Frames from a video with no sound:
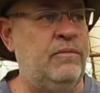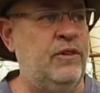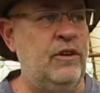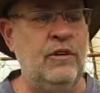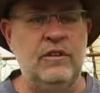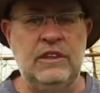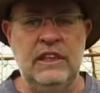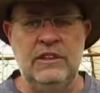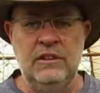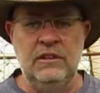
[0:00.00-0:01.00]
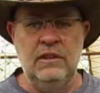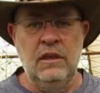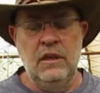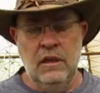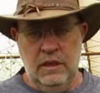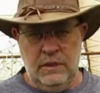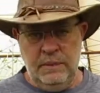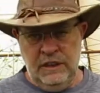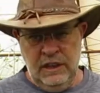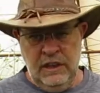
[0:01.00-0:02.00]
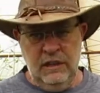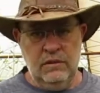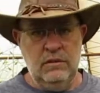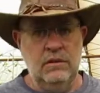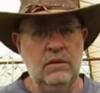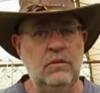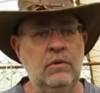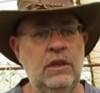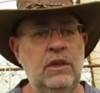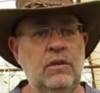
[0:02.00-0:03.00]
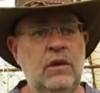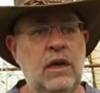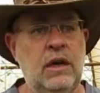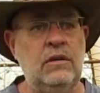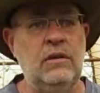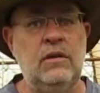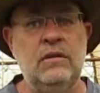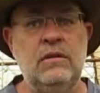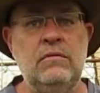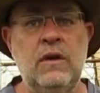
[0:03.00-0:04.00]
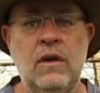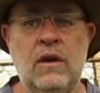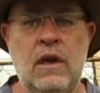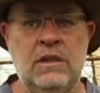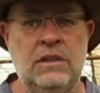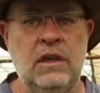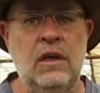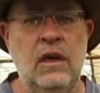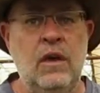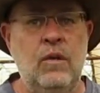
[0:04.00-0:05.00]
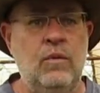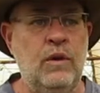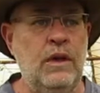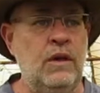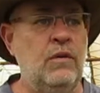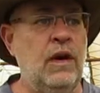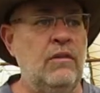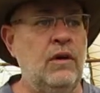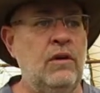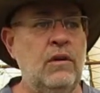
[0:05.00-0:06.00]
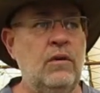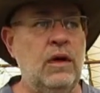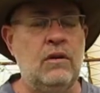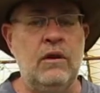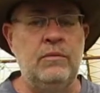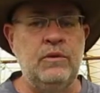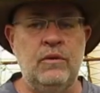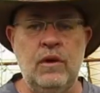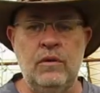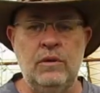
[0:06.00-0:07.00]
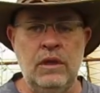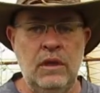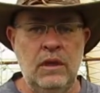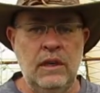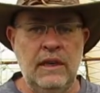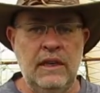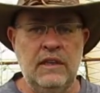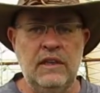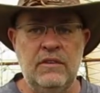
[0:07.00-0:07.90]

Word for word: for your rotation, especially when you are on monoculture, when you have only one crop to grow in the